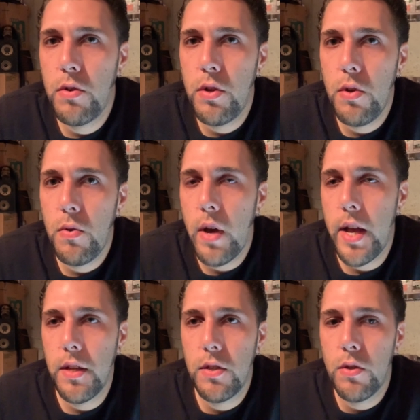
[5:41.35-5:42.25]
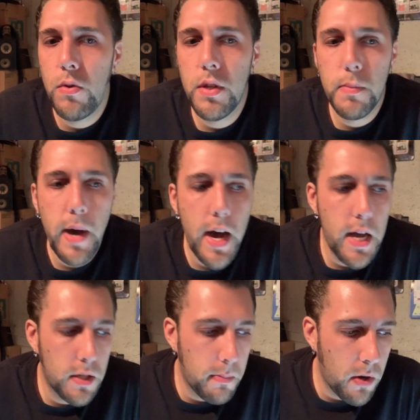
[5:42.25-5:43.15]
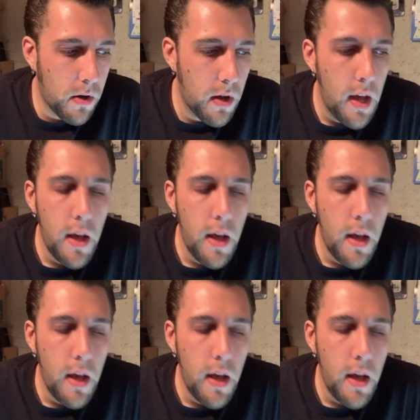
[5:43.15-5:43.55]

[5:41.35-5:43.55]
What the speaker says: to you as soon as possible.